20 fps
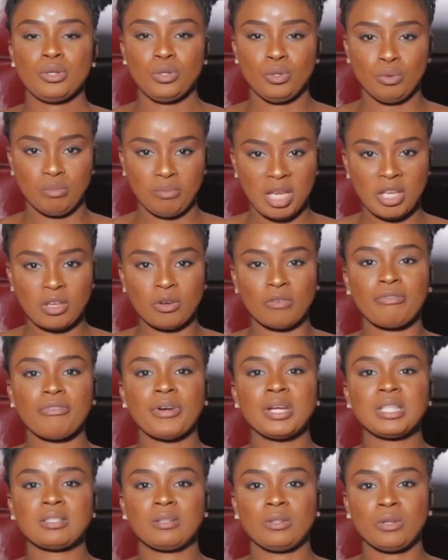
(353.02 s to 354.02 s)
you make your
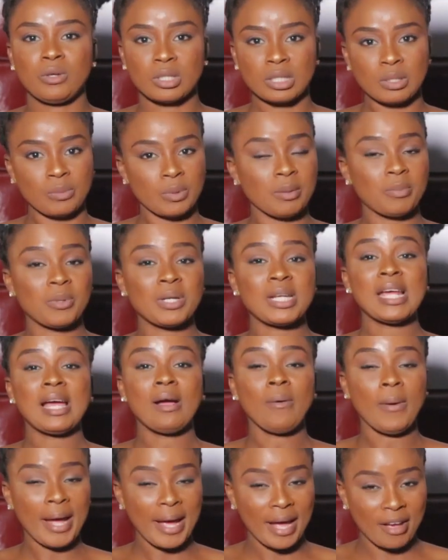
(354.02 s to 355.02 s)
friends along the way. But
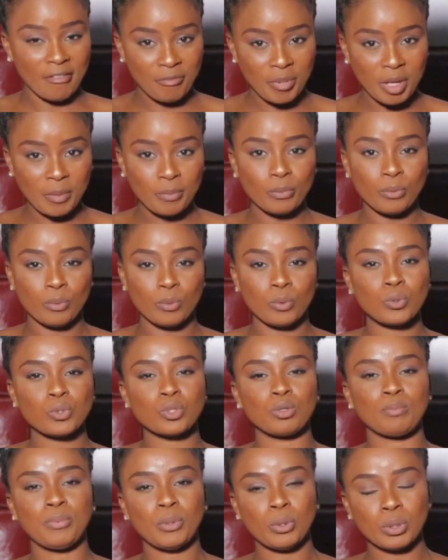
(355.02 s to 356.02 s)
now I have people who
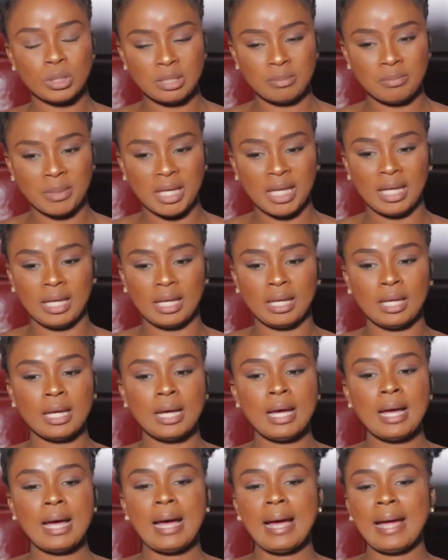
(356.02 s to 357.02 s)
support me.
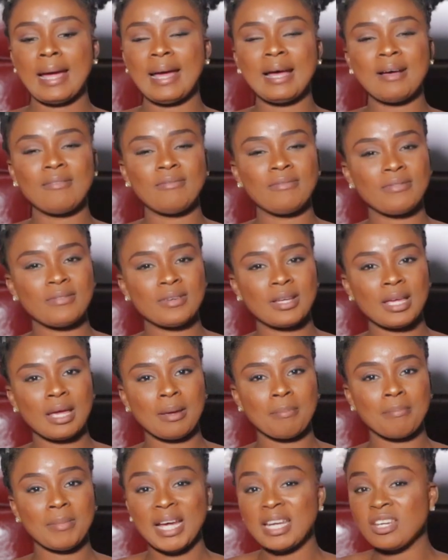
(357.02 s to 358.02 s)
I have
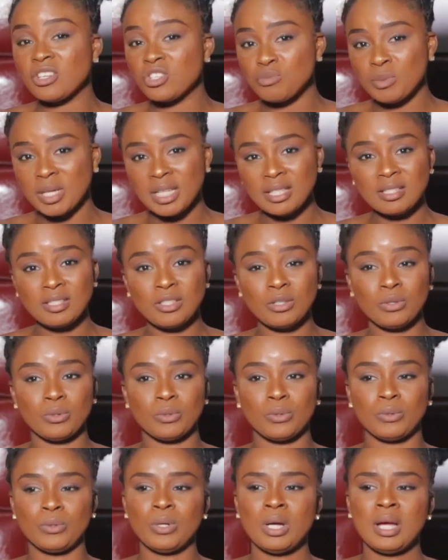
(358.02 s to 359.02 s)
management,
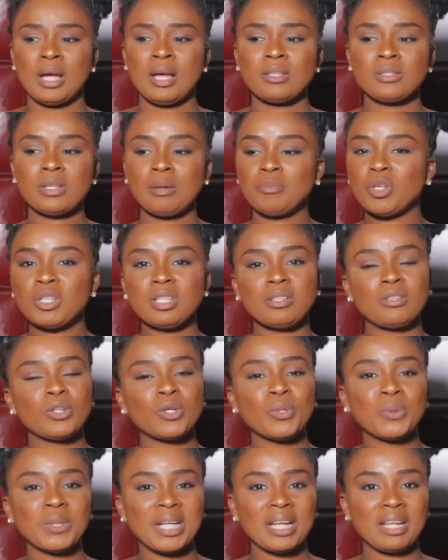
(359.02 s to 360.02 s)
So I'm not
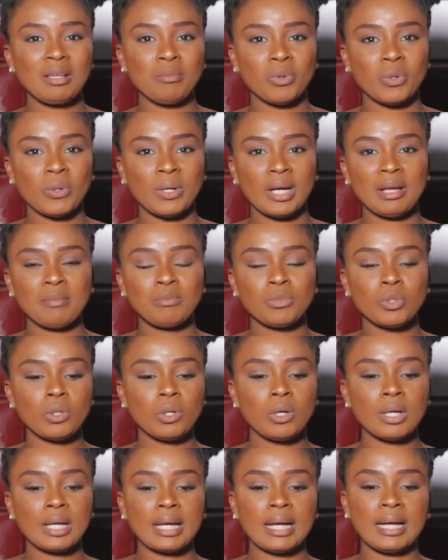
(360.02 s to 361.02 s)
alone anymore. I'm no
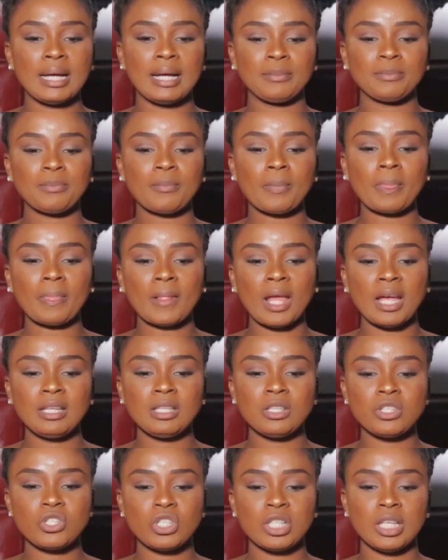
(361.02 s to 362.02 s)
longer,
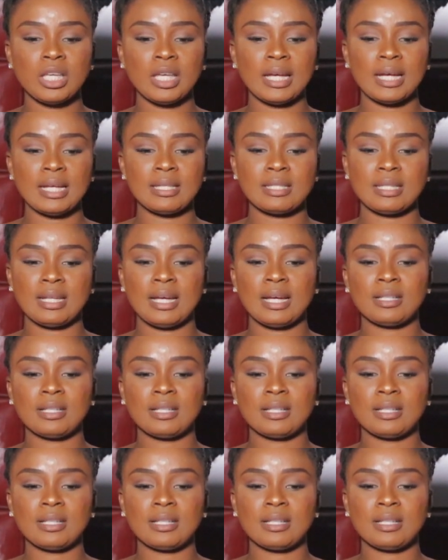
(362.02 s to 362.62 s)
initially as an